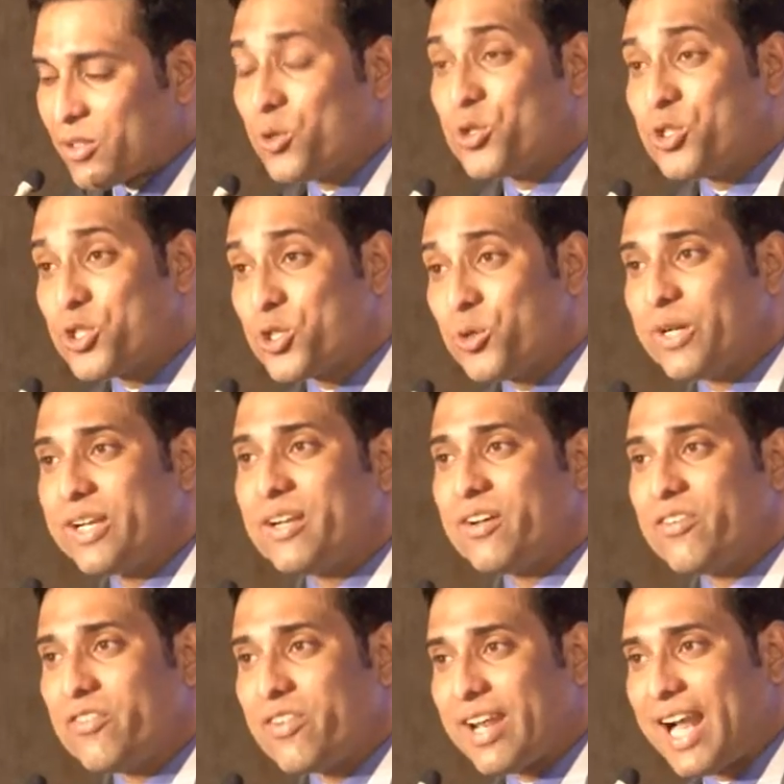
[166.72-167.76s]
don't show
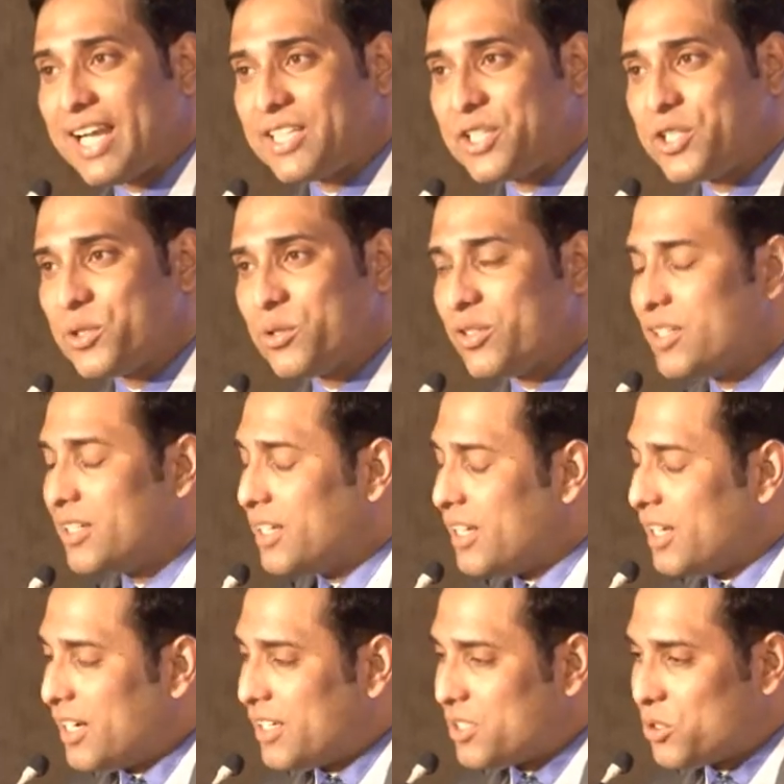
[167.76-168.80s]
enough gratitude
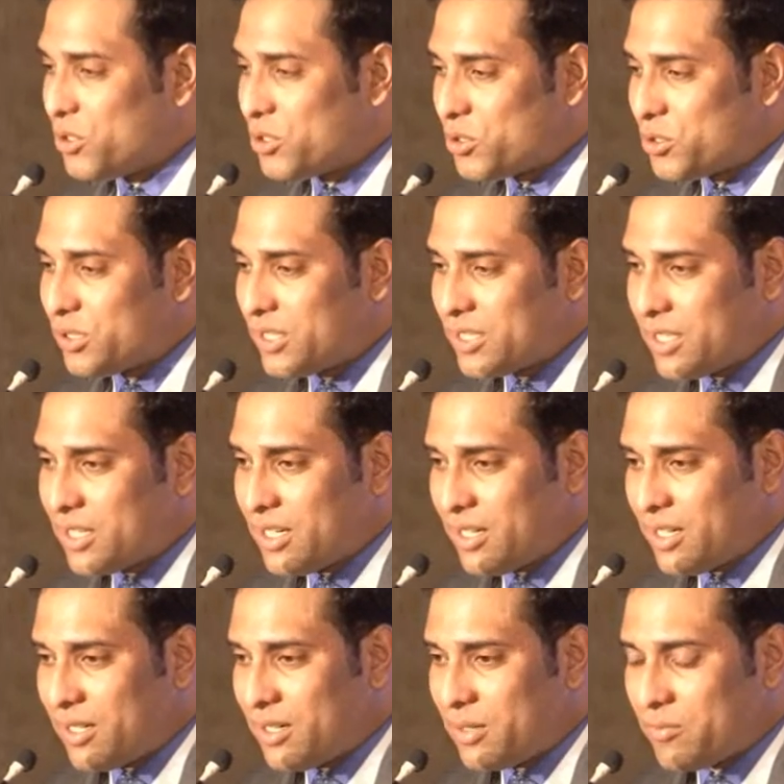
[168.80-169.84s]
to
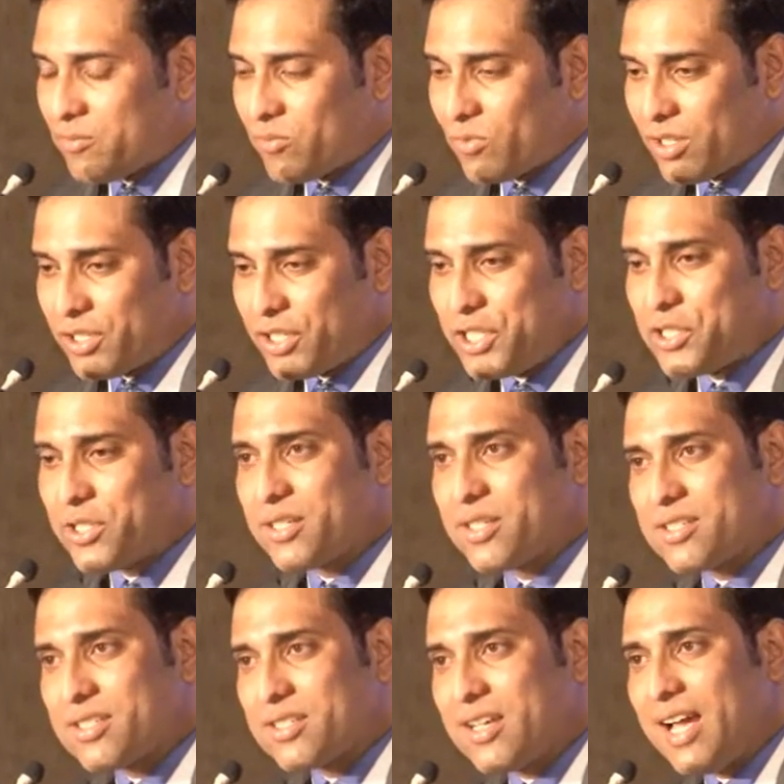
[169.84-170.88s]
the
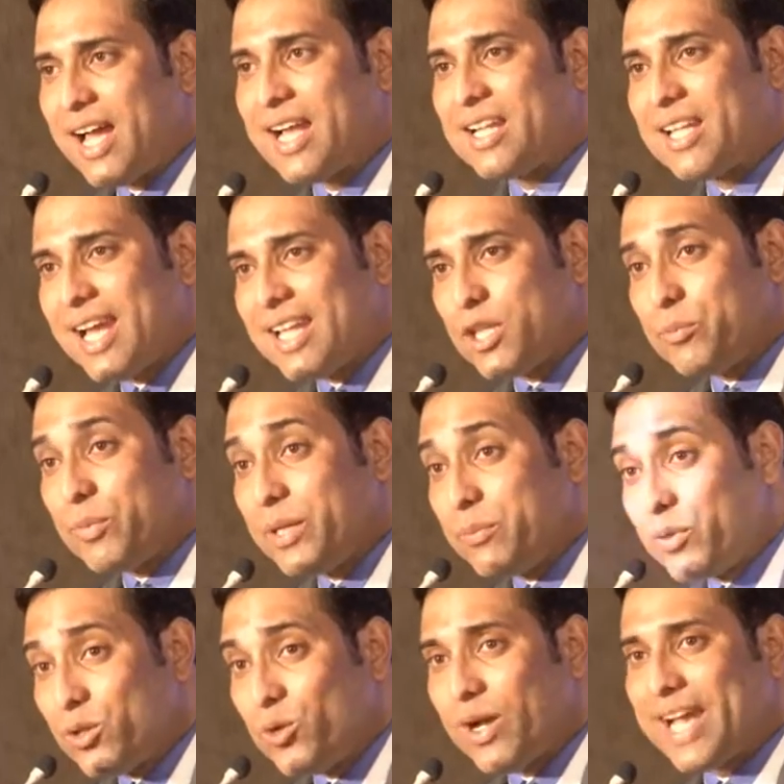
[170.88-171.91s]
teachers and the
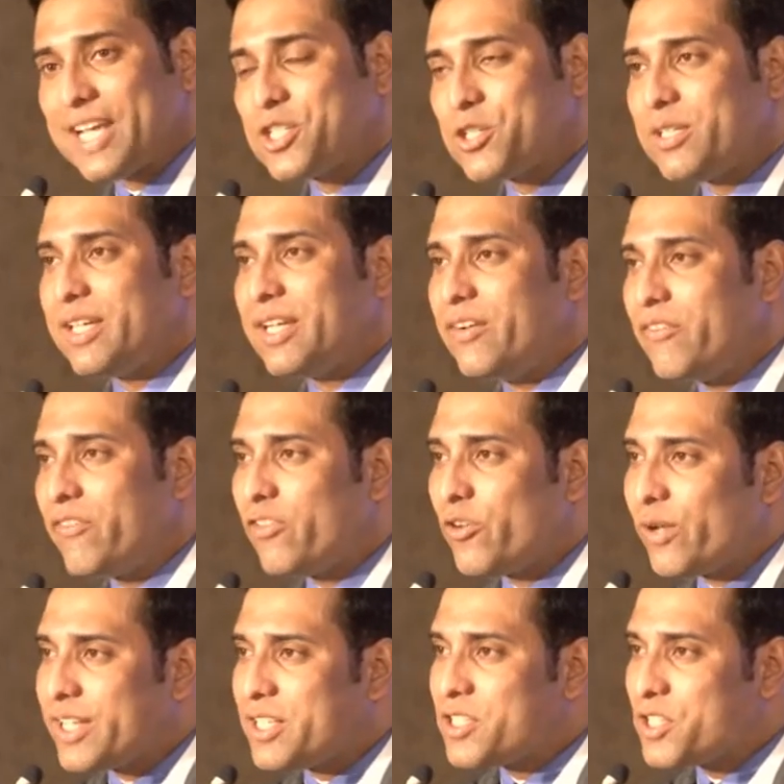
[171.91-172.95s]
people who actually
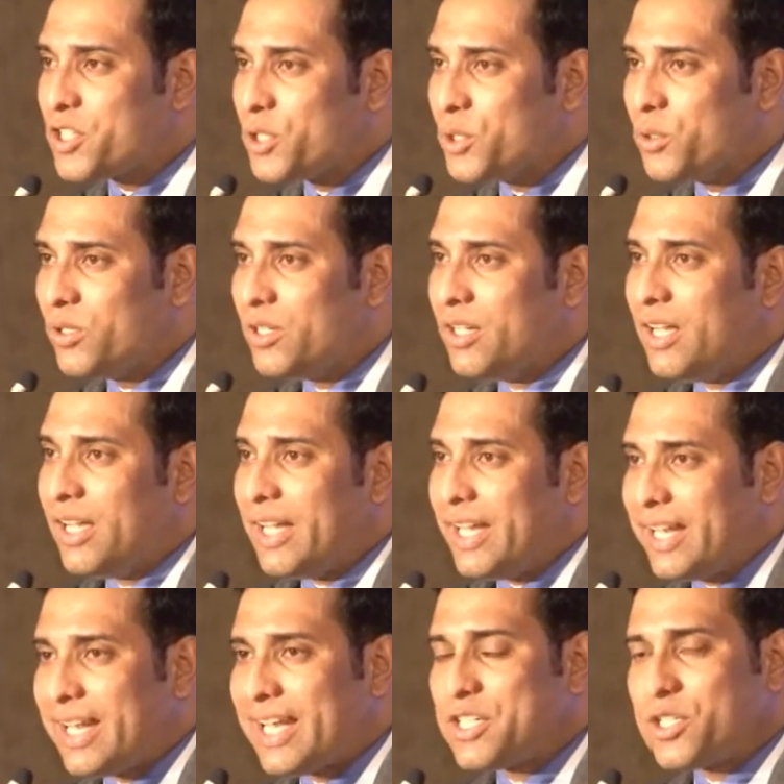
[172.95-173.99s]
influence you
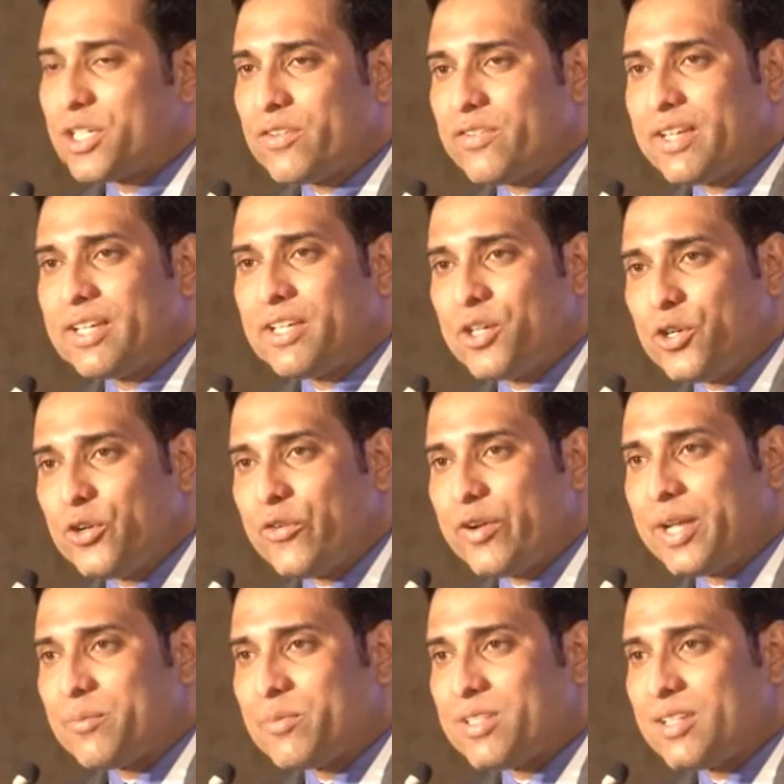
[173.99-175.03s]
in achieving your
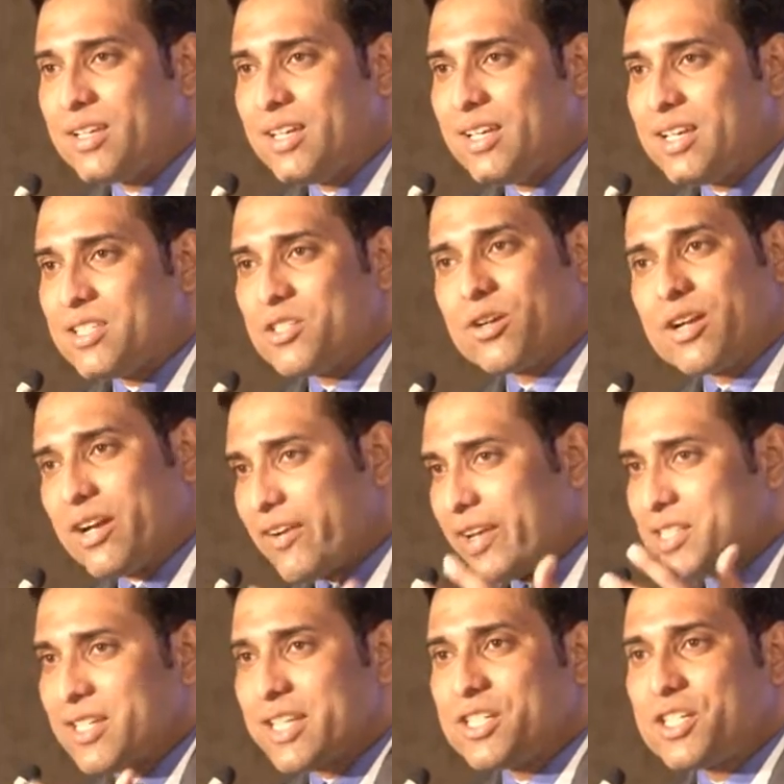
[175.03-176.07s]
dreams. So
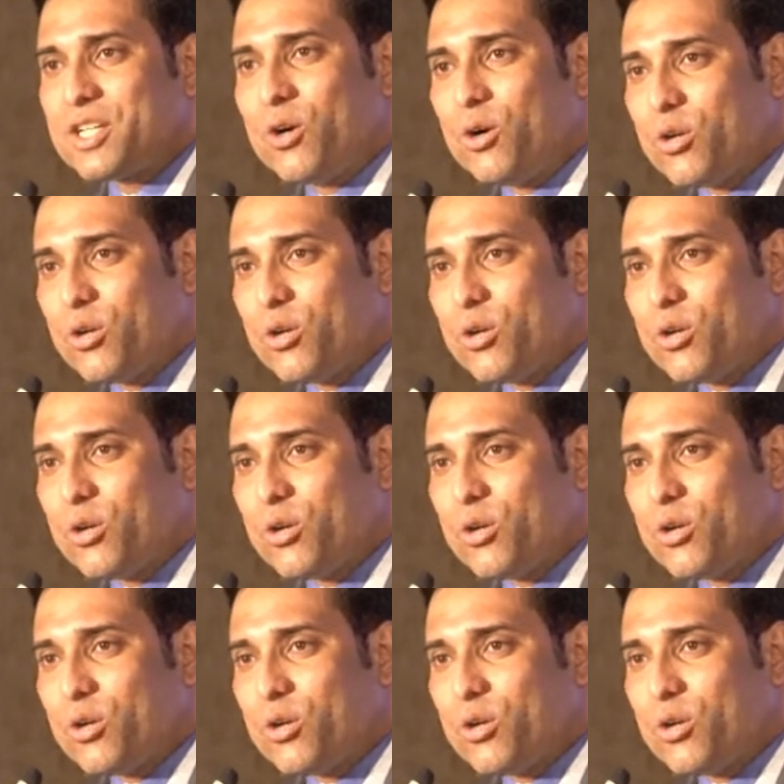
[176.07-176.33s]
congratulations